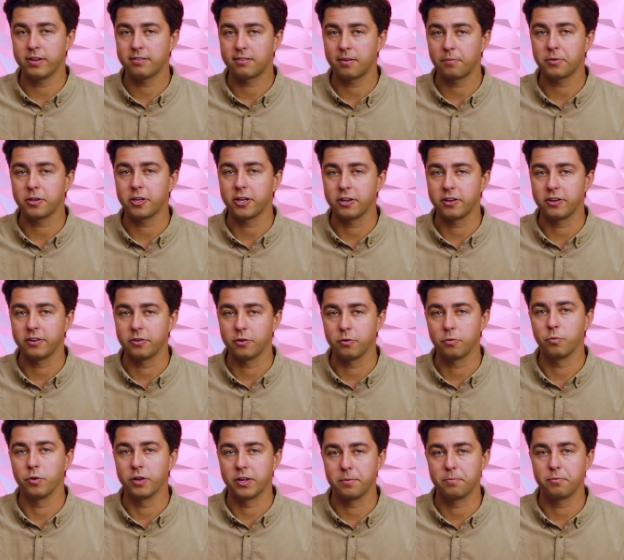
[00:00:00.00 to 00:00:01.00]
something that you're
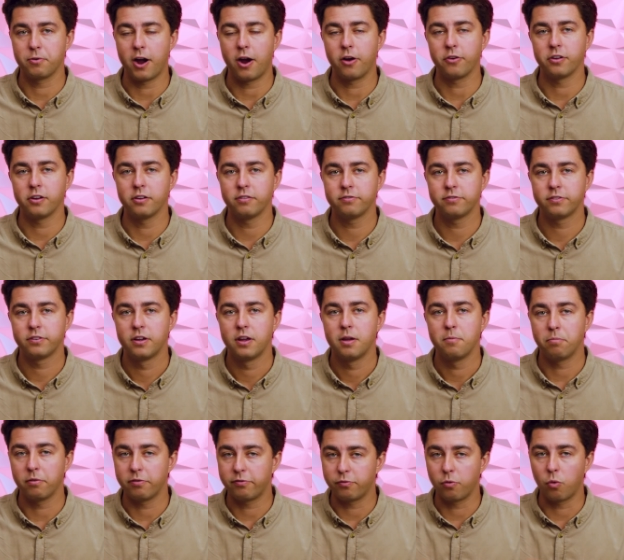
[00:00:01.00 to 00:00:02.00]
really proud of
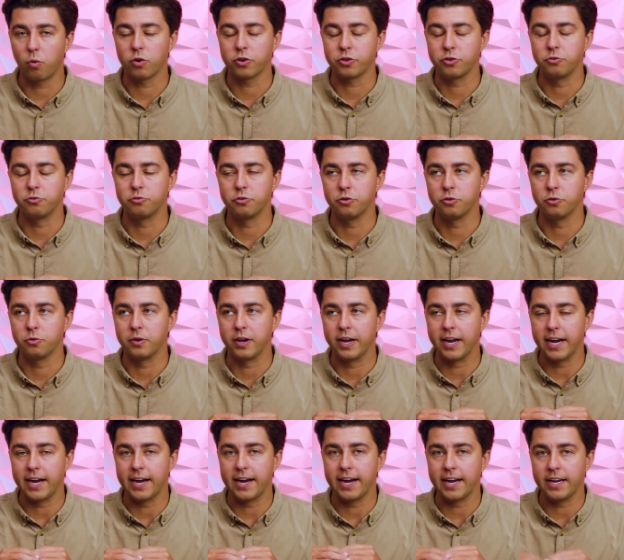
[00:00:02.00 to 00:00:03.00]
before you do
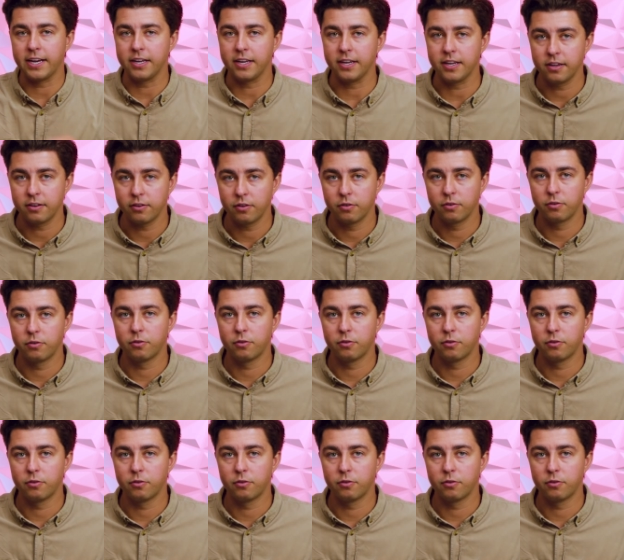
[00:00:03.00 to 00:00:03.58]
any